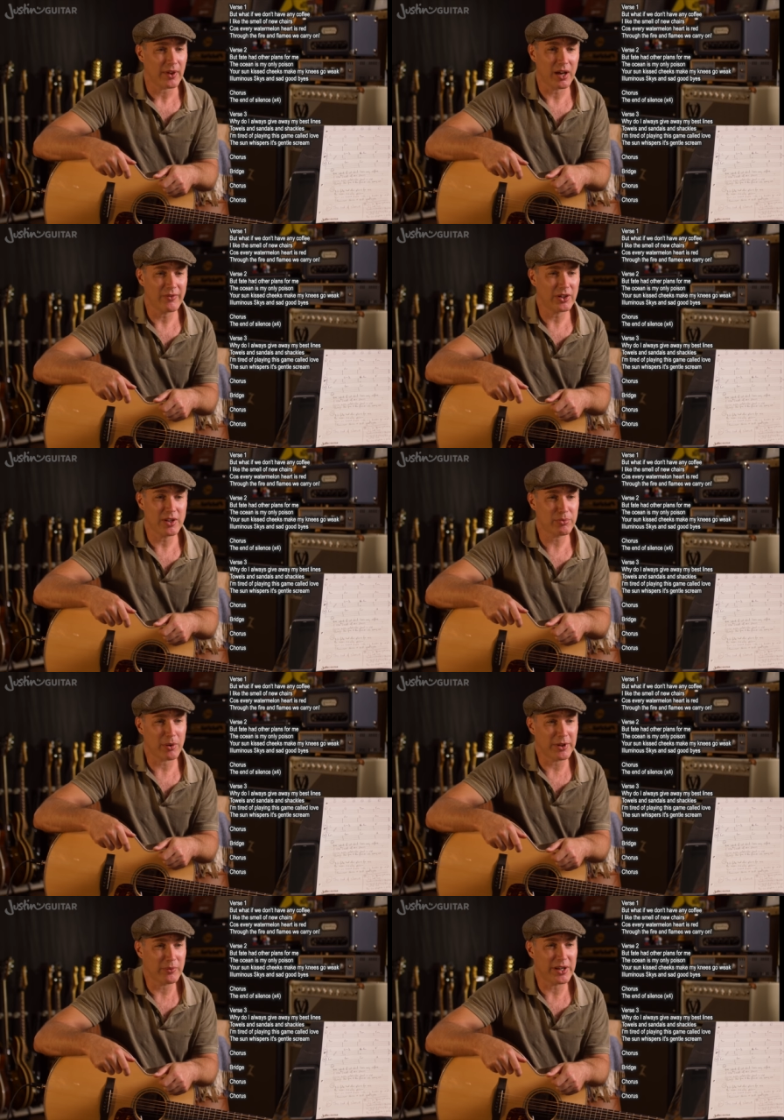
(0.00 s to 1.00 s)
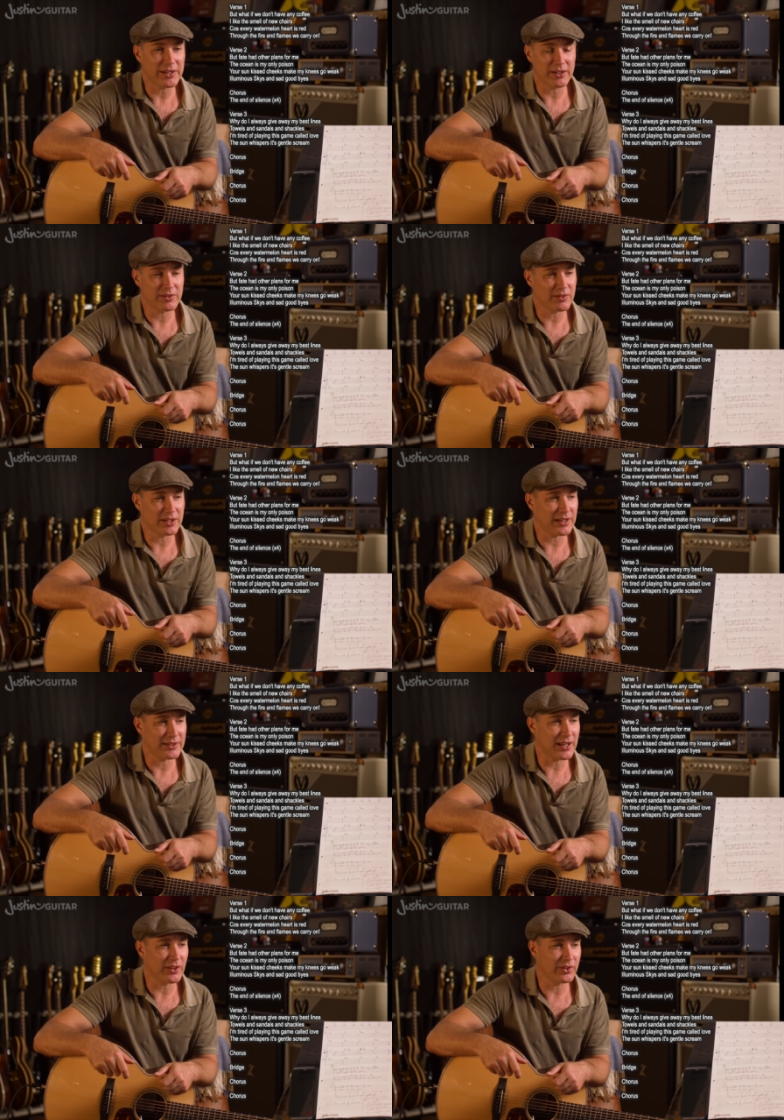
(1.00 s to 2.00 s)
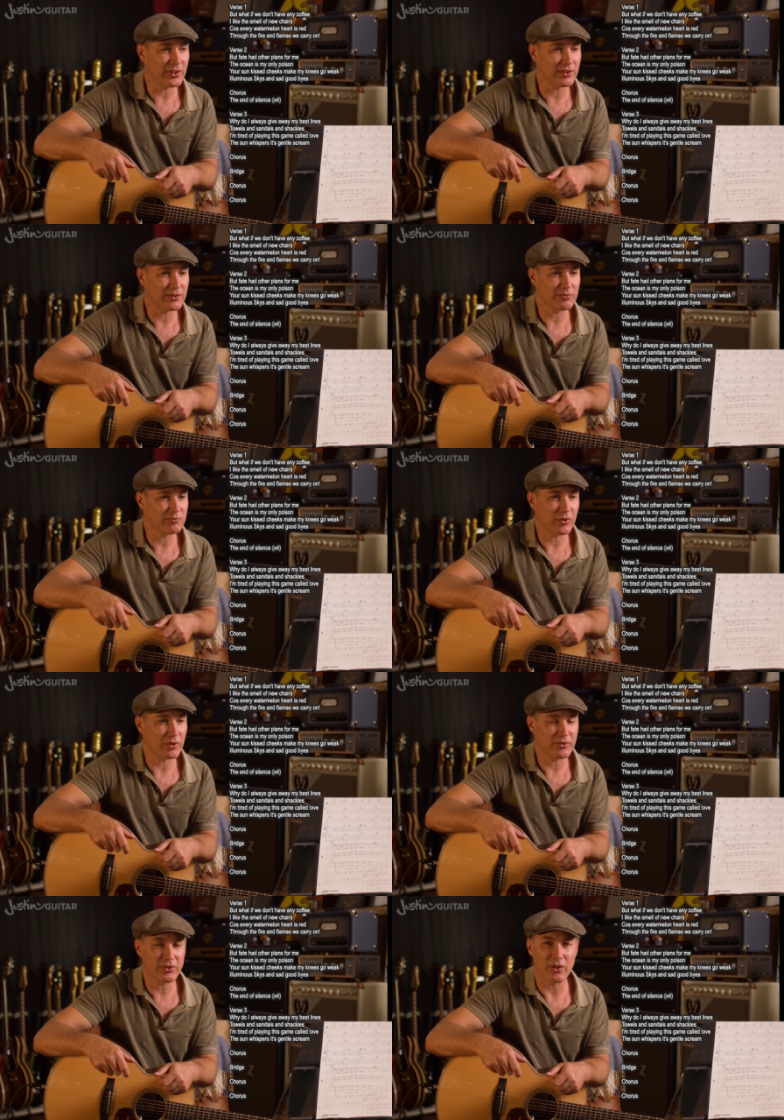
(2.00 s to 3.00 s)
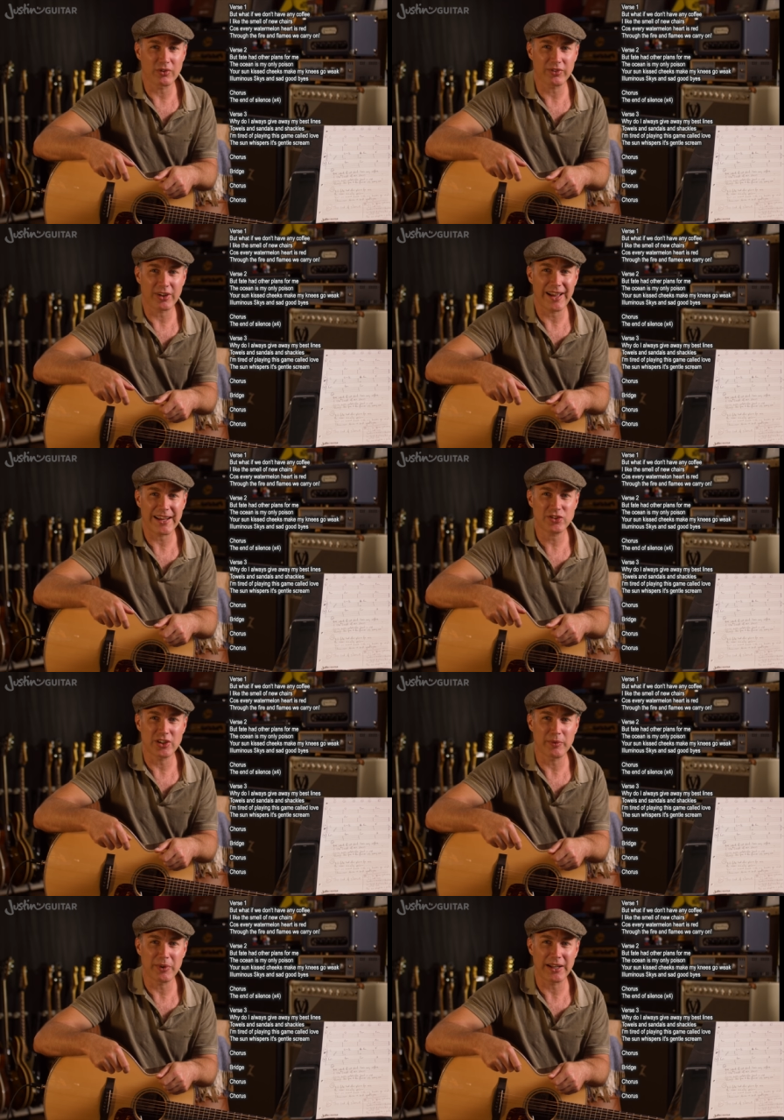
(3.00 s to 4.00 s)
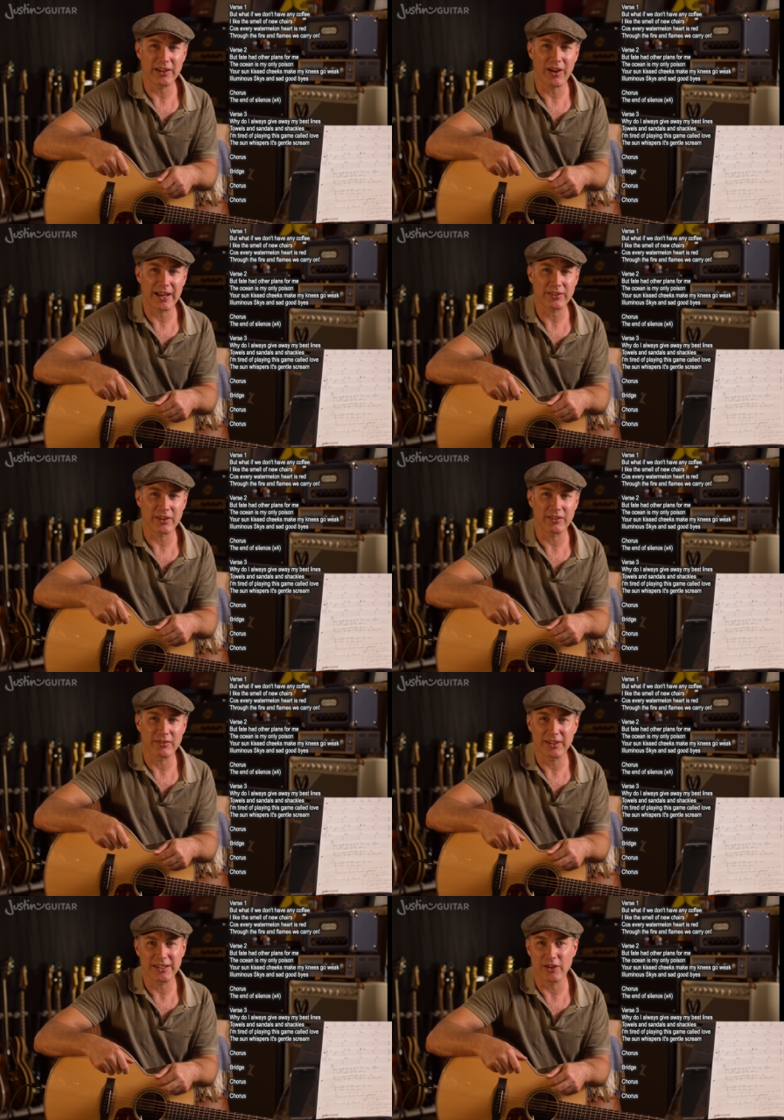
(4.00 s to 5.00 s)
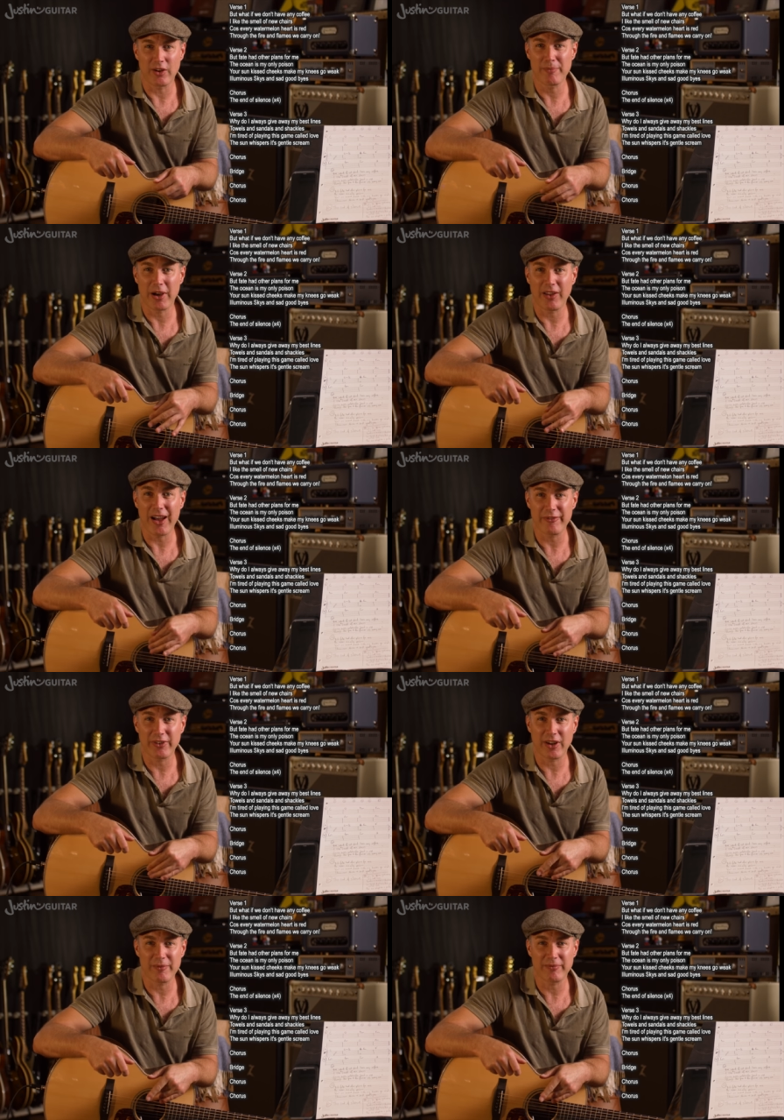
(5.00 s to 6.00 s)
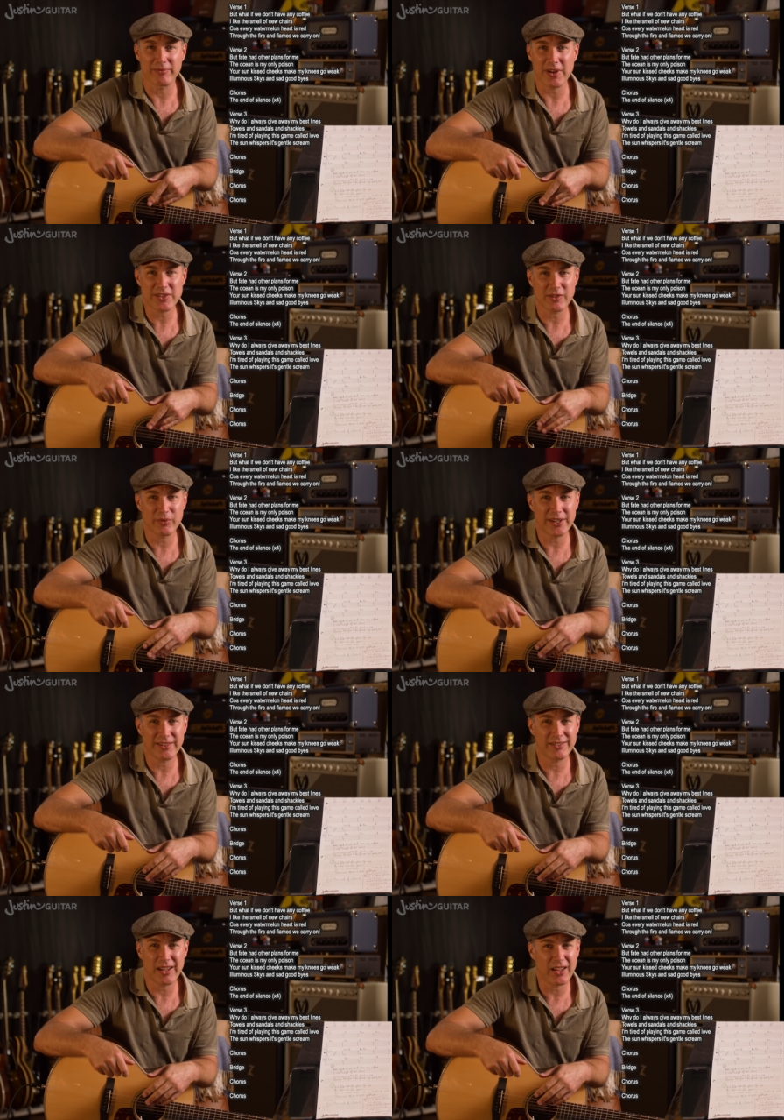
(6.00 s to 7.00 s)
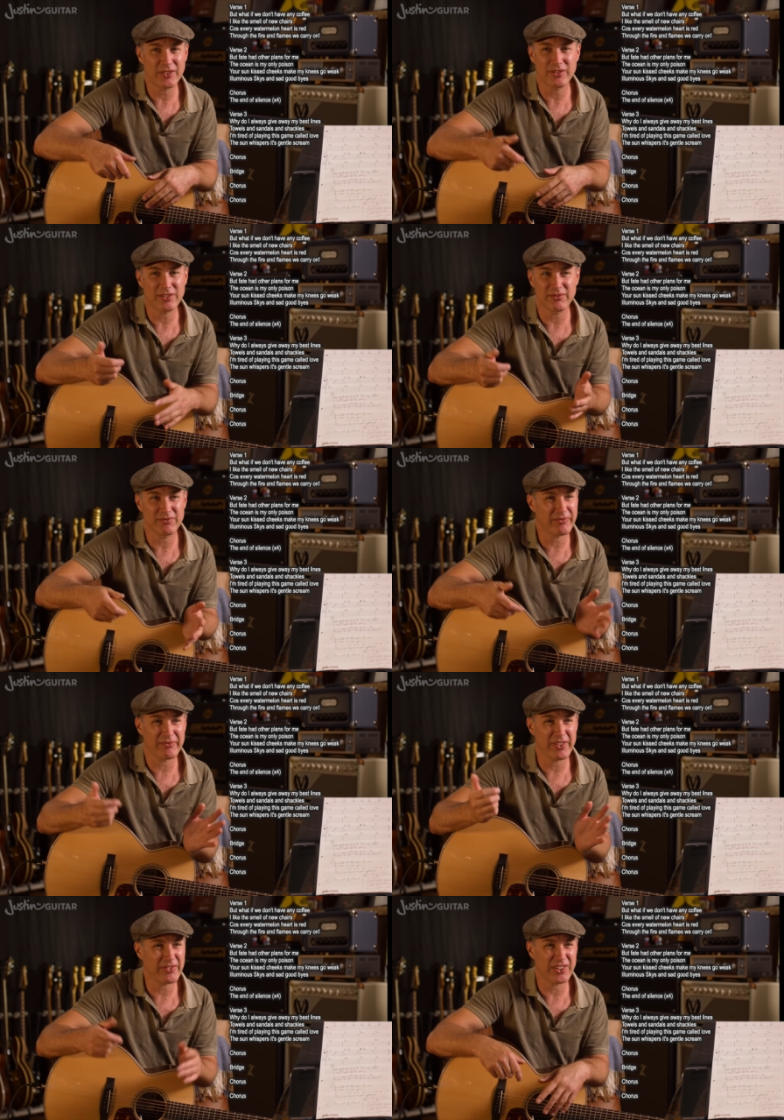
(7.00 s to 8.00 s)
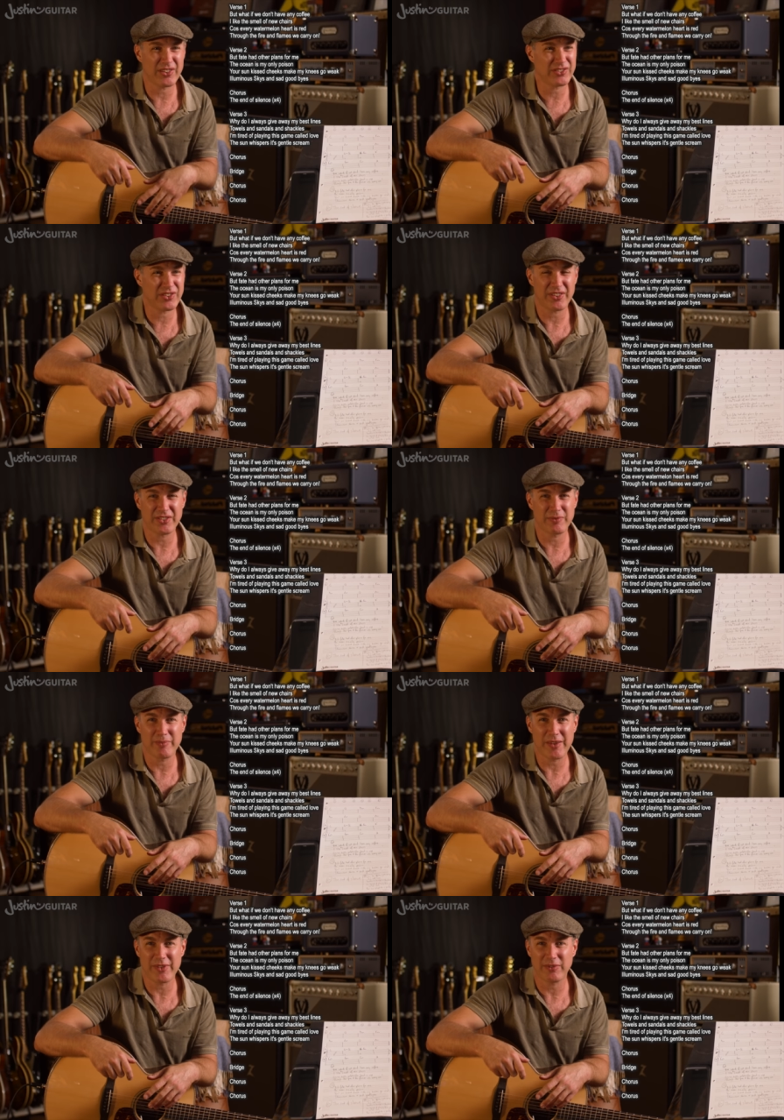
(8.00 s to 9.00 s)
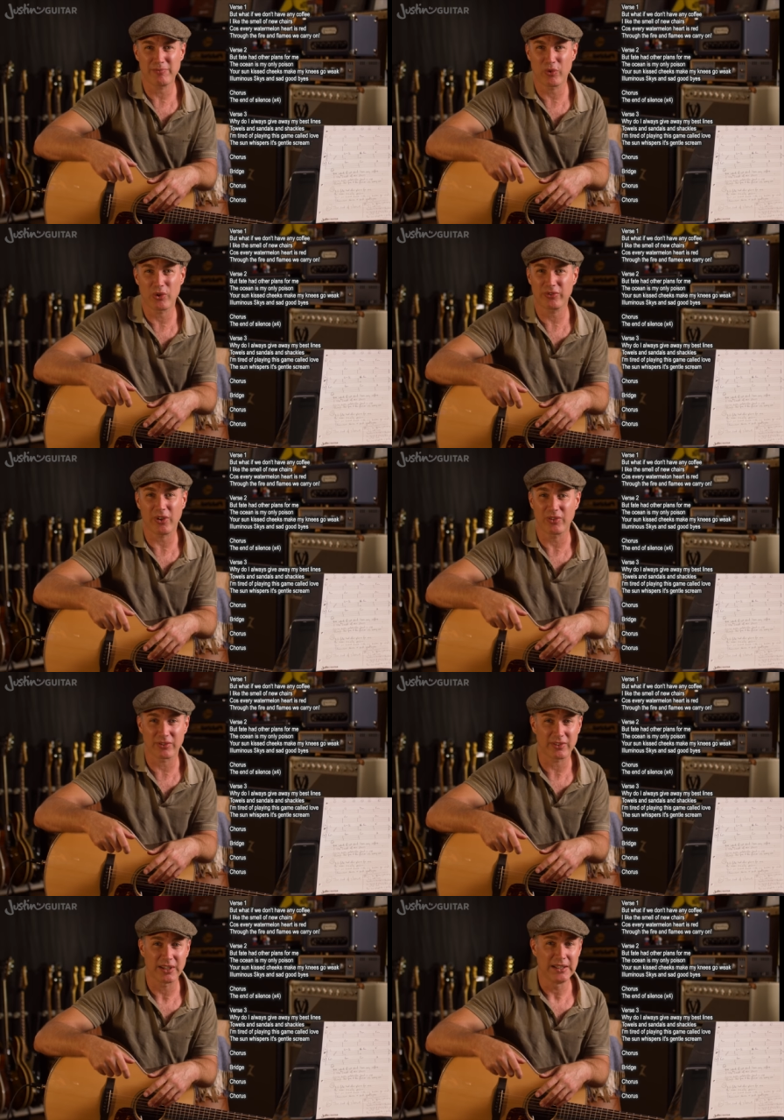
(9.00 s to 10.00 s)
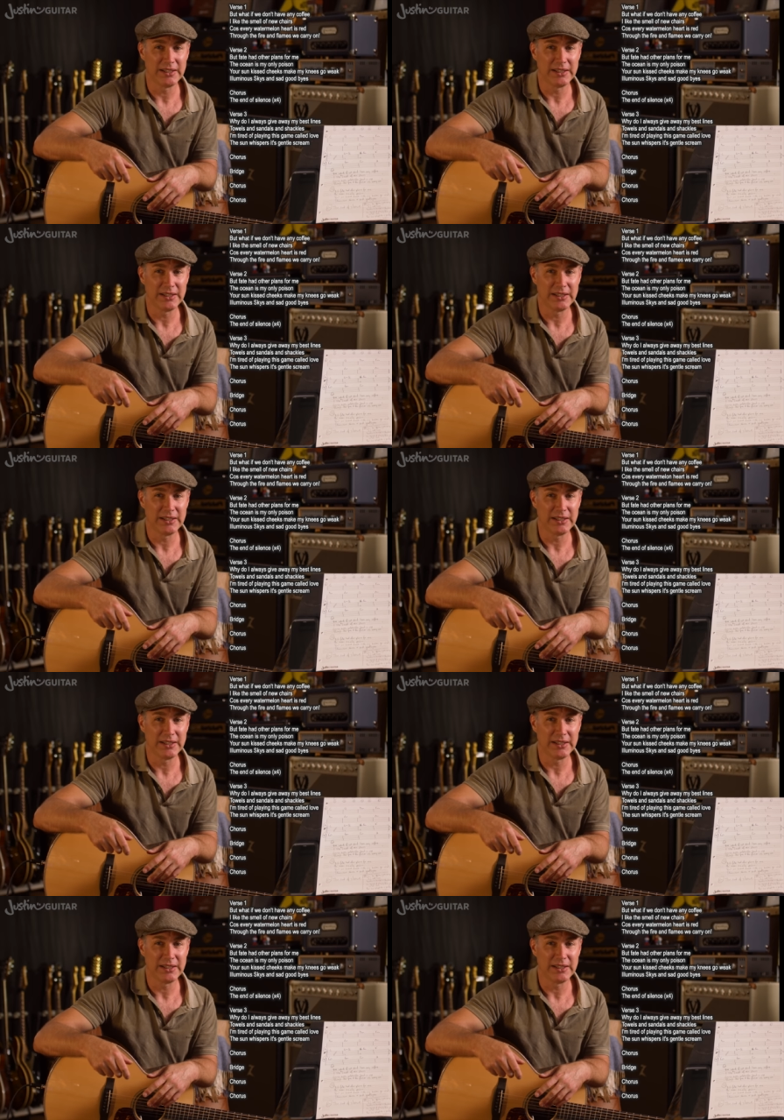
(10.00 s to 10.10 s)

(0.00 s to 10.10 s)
i've only probably written a, a dozen songs that I actually really like that you know in my life, and I must have written 150 or 200 maybe more songs,